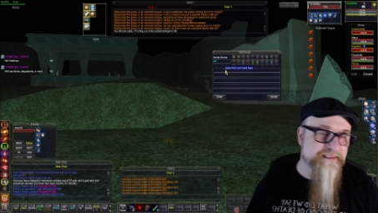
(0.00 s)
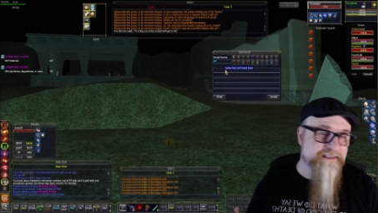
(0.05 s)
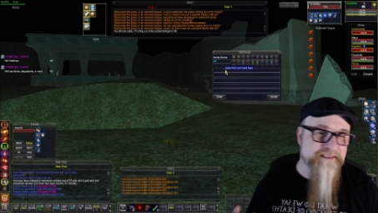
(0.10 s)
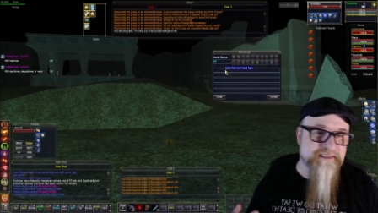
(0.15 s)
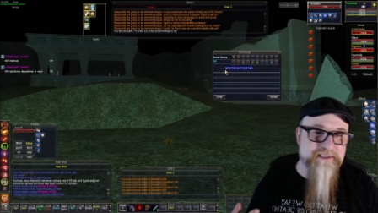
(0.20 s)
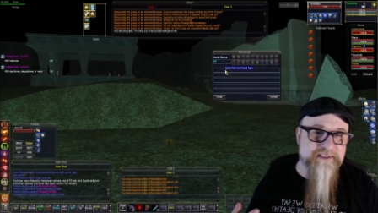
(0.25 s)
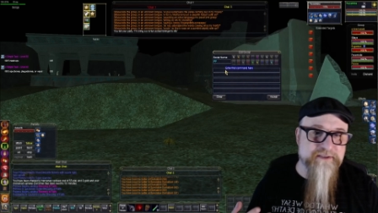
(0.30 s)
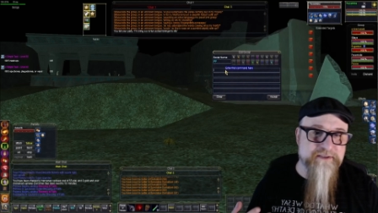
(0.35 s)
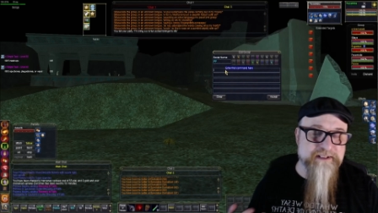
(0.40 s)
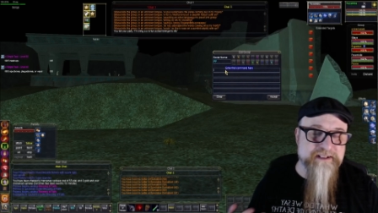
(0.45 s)

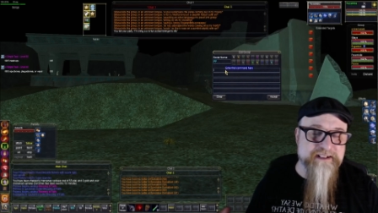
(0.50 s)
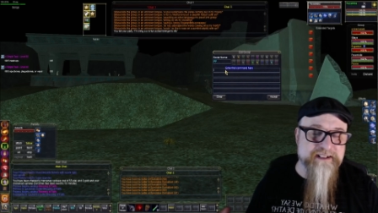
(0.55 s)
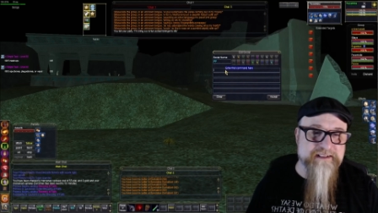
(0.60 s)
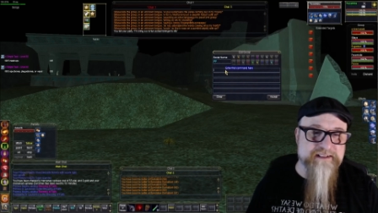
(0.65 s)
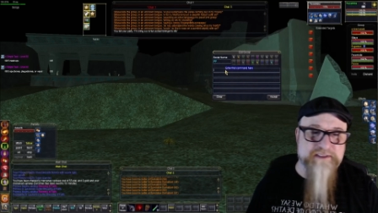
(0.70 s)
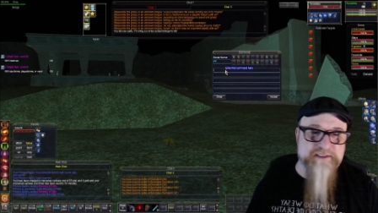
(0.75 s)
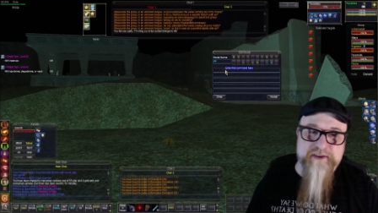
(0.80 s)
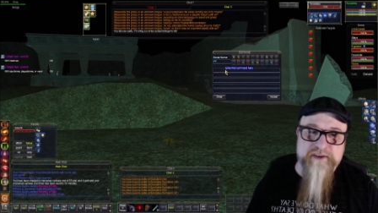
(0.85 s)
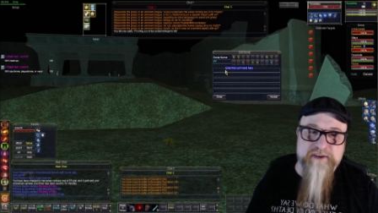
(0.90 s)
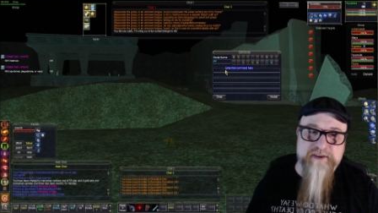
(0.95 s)
So we're going
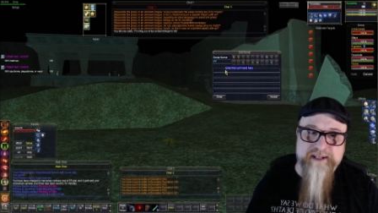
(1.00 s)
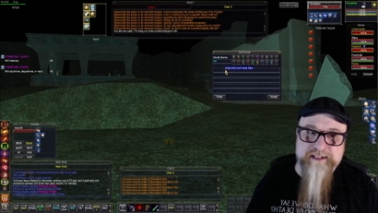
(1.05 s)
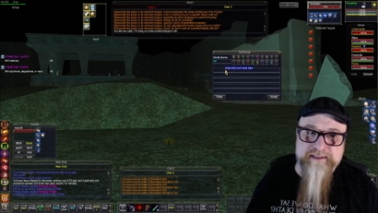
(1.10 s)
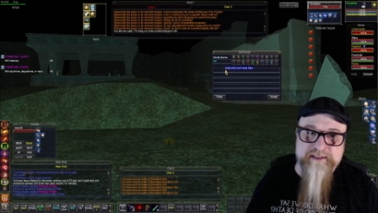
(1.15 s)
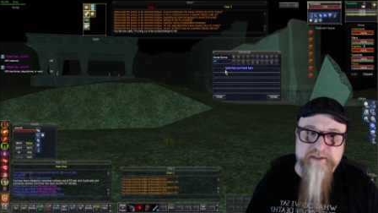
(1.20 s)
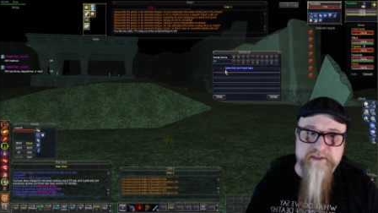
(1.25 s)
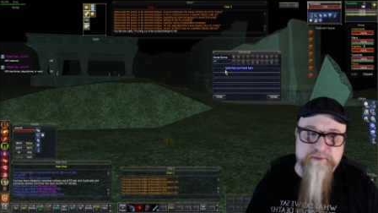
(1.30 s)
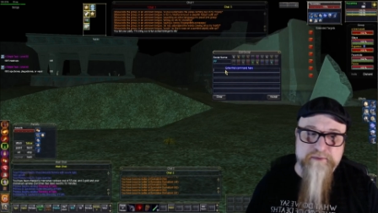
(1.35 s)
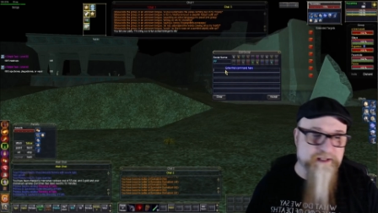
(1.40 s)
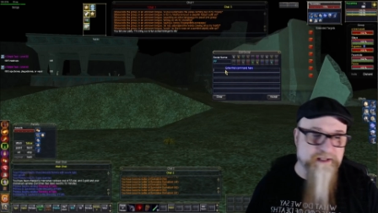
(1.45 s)
to try to
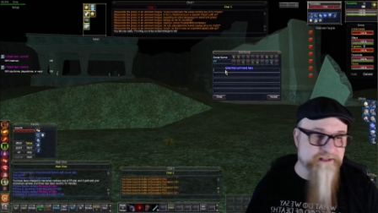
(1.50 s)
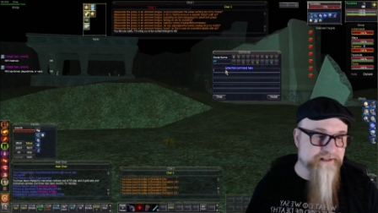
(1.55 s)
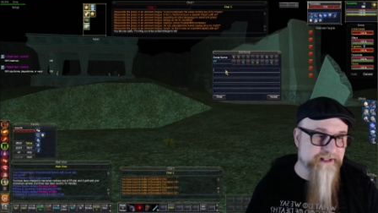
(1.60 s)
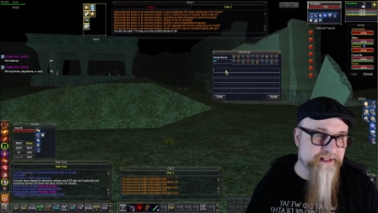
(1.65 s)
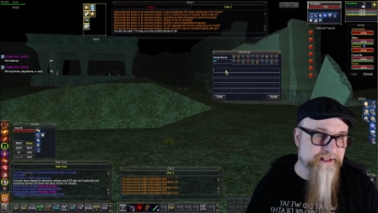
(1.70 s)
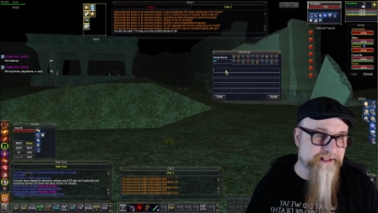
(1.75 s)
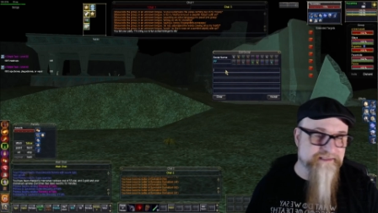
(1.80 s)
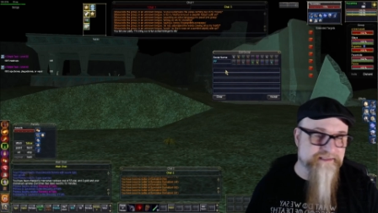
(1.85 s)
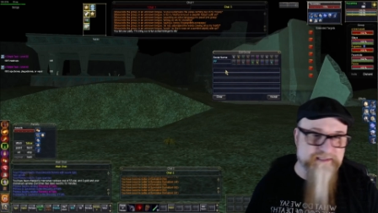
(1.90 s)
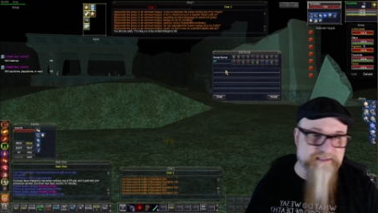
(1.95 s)
do one
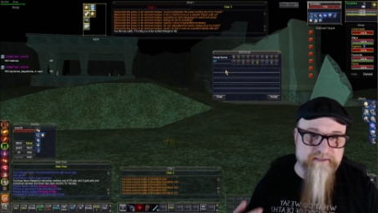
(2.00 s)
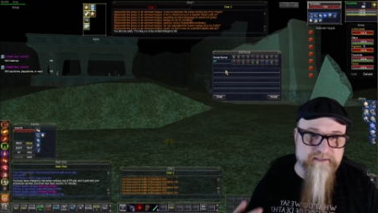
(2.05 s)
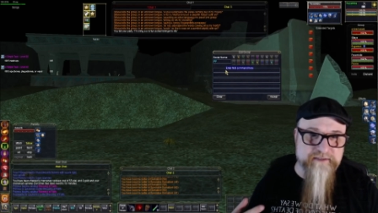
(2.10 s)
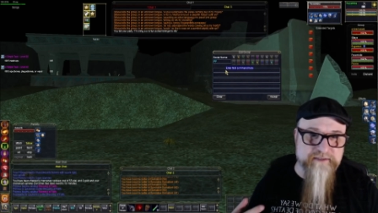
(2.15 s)
like, say, if